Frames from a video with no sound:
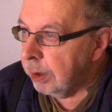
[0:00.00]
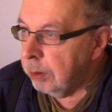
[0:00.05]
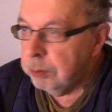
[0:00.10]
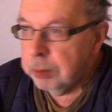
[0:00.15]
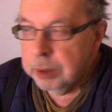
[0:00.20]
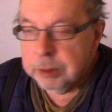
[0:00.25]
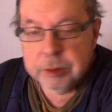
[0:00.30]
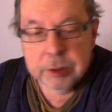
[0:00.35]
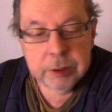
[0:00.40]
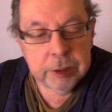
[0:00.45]

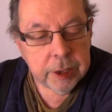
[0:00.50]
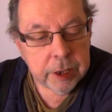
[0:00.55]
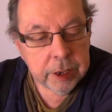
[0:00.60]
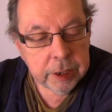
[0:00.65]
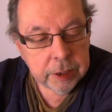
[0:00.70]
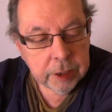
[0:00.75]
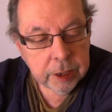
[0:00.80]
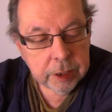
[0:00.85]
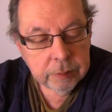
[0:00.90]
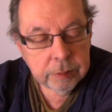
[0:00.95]
But
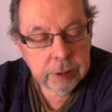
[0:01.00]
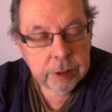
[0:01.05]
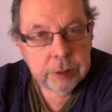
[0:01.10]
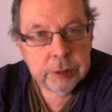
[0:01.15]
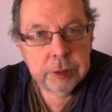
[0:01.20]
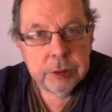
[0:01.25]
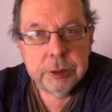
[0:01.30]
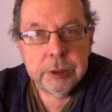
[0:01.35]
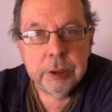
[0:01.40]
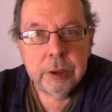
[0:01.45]
tonight I want
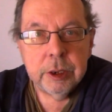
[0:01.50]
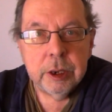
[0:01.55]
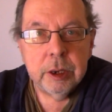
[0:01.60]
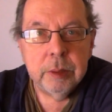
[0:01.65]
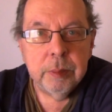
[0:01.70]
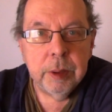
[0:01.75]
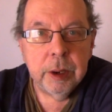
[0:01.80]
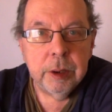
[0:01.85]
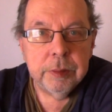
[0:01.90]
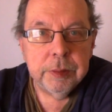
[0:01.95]
to talk
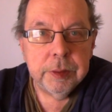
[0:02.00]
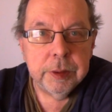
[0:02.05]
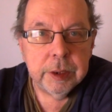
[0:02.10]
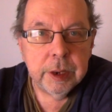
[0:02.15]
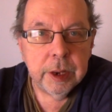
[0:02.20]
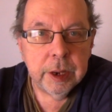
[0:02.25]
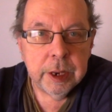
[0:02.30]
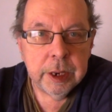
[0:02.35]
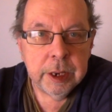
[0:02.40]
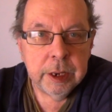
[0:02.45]
about the
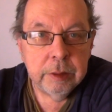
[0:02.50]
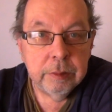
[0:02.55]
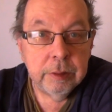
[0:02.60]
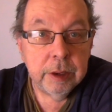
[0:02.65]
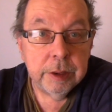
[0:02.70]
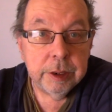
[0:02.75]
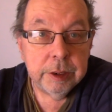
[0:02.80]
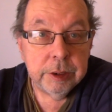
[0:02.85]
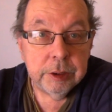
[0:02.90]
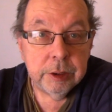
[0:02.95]
guy he
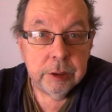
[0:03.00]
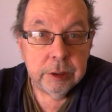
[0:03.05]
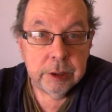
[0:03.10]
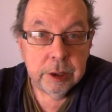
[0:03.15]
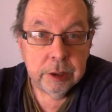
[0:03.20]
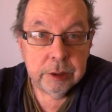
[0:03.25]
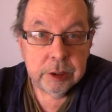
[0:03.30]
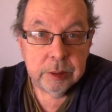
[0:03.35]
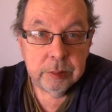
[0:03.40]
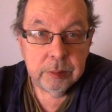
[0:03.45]
really turned
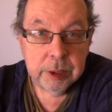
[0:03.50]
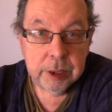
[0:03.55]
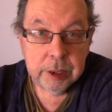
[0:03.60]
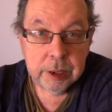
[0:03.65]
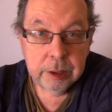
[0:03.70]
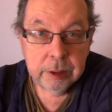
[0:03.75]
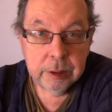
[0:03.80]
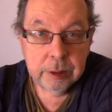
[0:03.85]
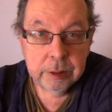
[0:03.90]
out to be.